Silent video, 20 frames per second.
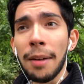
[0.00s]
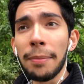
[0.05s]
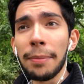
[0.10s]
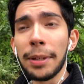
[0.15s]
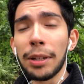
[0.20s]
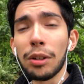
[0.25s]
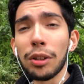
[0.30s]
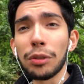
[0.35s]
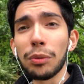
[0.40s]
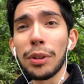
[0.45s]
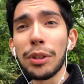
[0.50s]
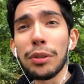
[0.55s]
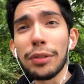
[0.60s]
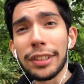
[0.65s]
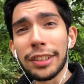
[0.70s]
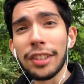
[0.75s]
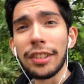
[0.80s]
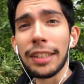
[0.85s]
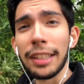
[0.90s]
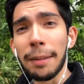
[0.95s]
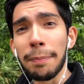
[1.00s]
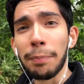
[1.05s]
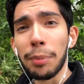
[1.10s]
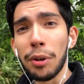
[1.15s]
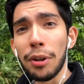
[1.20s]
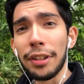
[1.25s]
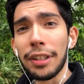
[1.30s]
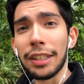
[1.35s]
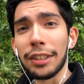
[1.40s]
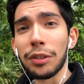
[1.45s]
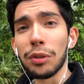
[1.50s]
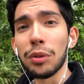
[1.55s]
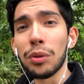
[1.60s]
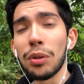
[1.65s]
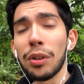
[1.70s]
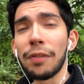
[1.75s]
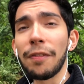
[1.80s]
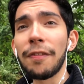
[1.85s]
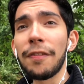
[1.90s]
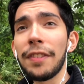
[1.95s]
Because when you're starting a project, you
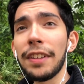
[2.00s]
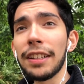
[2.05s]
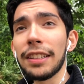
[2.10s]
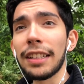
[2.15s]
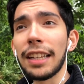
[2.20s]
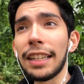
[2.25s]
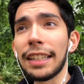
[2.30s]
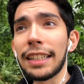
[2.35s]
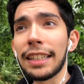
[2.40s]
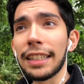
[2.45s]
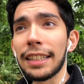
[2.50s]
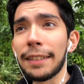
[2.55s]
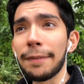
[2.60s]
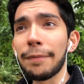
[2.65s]
will feel like